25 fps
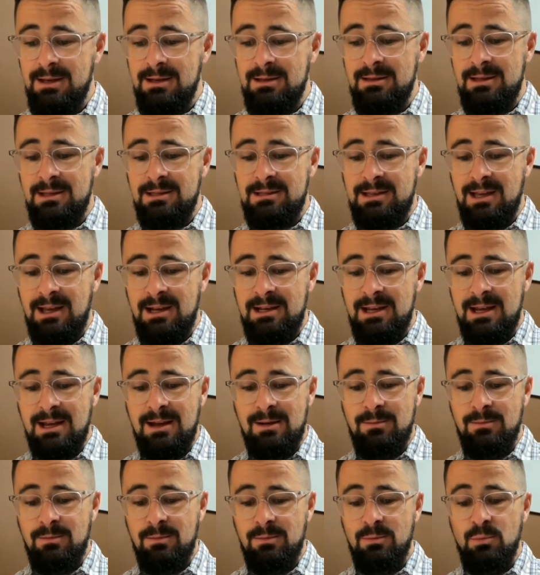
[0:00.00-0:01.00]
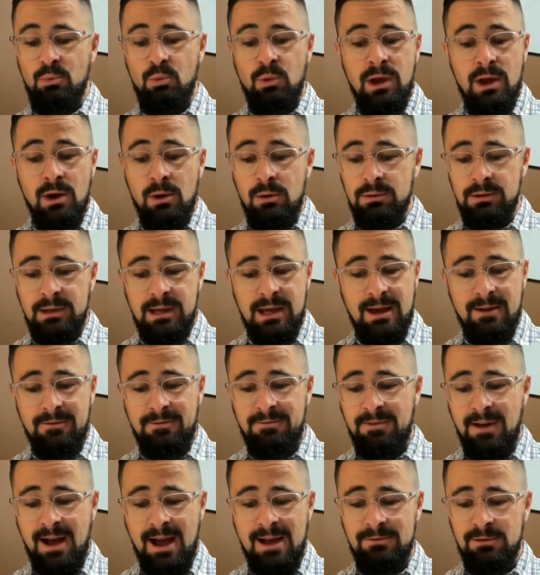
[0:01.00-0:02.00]
They said to him, "We only have
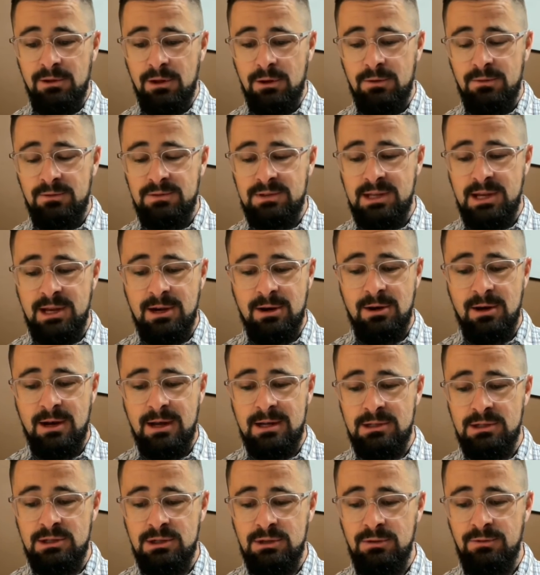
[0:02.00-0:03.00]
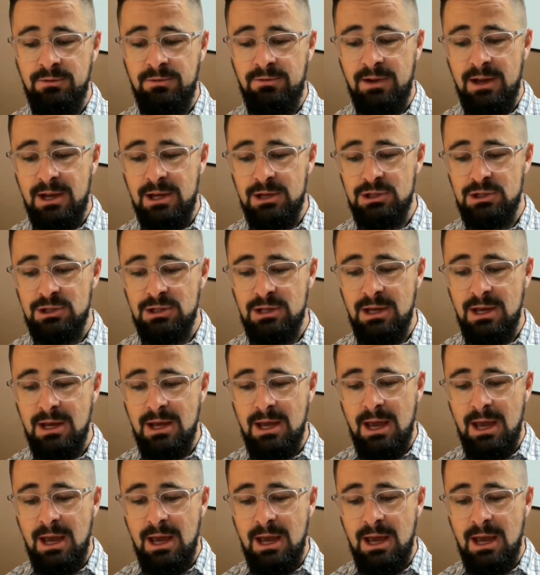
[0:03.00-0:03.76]
5 loaves here and 2 fish."